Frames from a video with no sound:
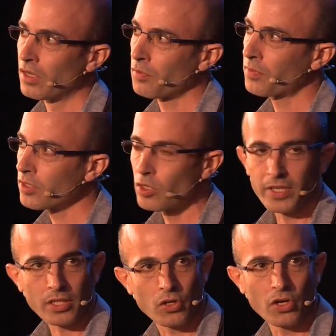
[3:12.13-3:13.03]
of the
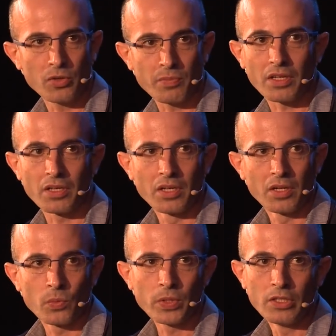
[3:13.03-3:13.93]
human economy
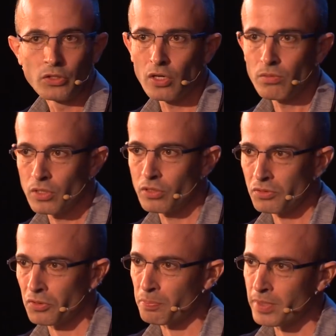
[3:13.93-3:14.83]
will no
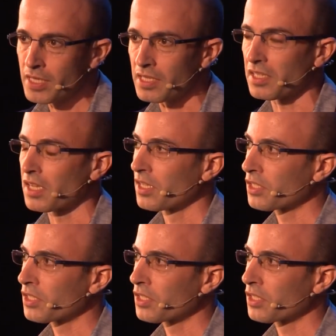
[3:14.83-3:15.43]
longer be